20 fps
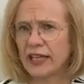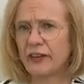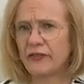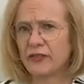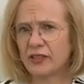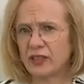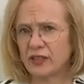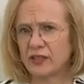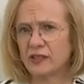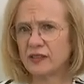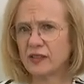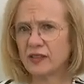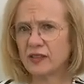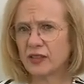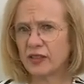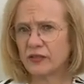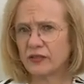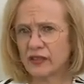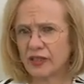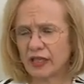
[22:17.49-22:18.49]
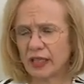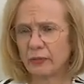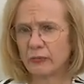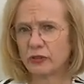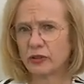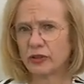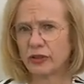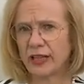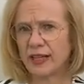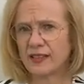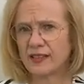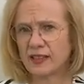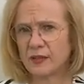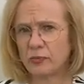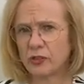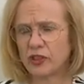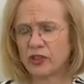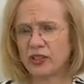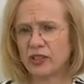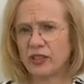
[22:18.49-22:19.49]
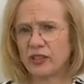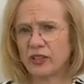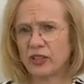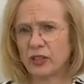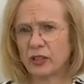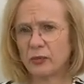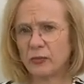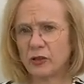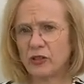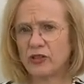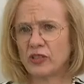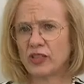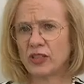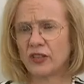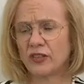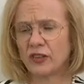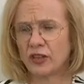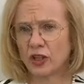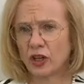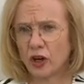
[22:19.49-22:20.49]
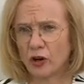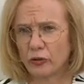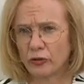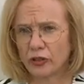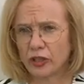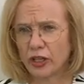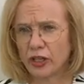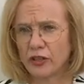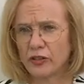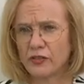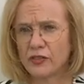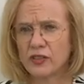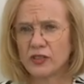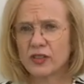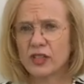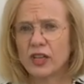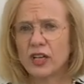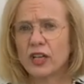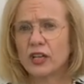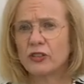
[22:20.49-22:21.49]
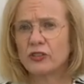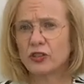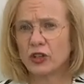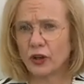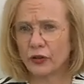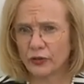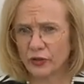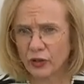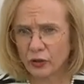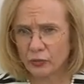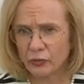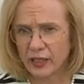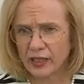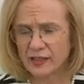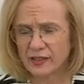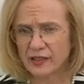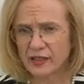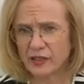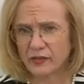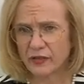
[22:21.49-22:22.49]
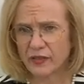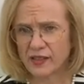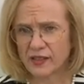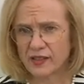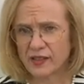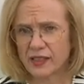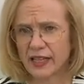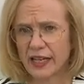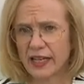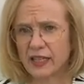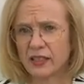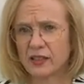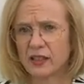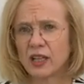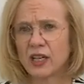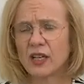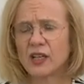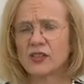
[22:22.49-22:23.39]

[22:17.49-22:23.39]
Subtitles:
evidence of some transmission in the community in the Gold Coast, not the rest of the state.